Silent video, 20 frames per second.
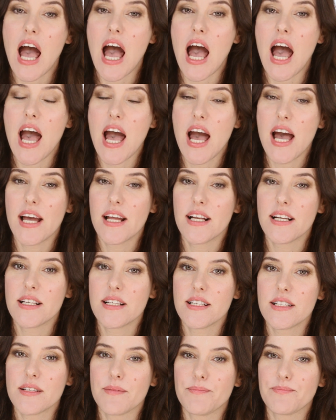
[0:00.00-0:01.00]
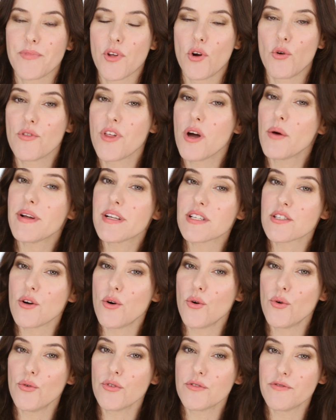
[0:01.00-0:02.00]
And although it's
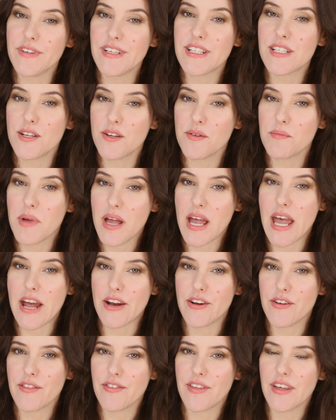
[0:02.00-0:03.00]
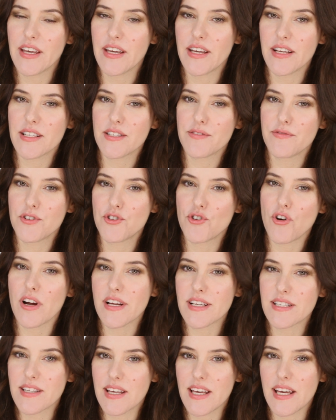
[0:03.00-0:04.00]
called Vitalumiere and you think it's for
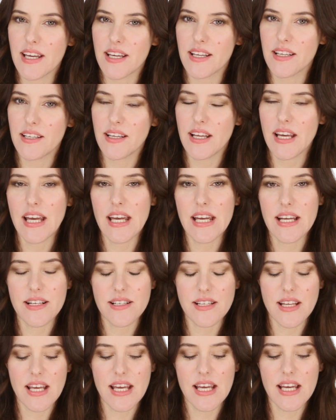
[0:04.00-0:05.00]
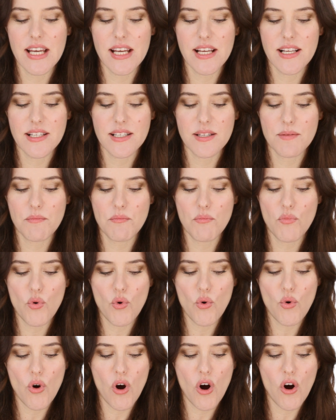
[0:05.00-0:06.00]
dry skin, it is
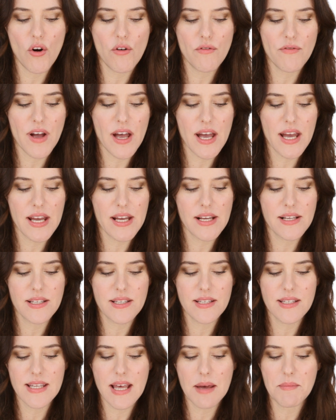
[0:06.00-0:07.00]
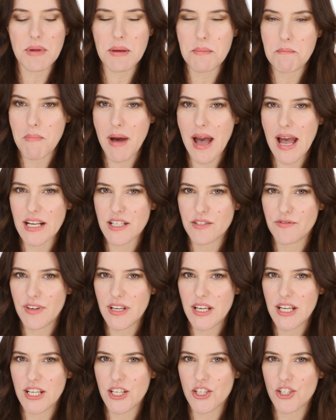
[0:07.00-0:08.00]
more of a semi matte
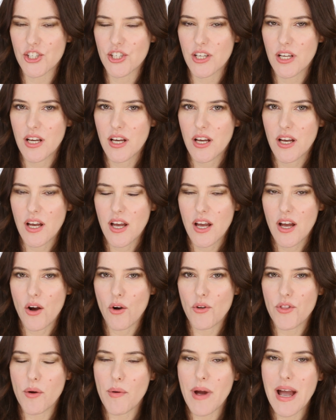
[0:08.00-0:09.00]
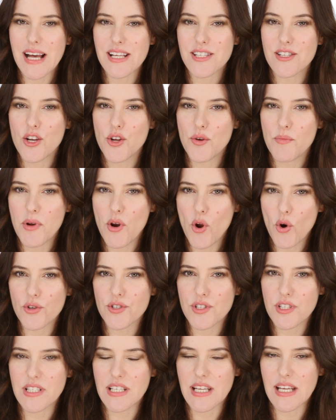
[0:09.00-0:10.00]
finish although it has
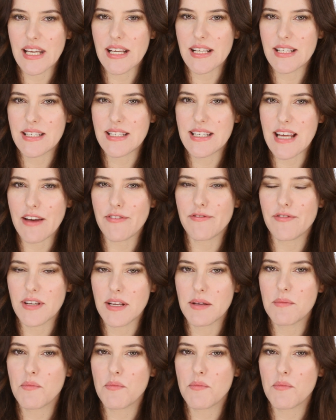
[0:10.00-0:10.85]
luminosity, it's definitely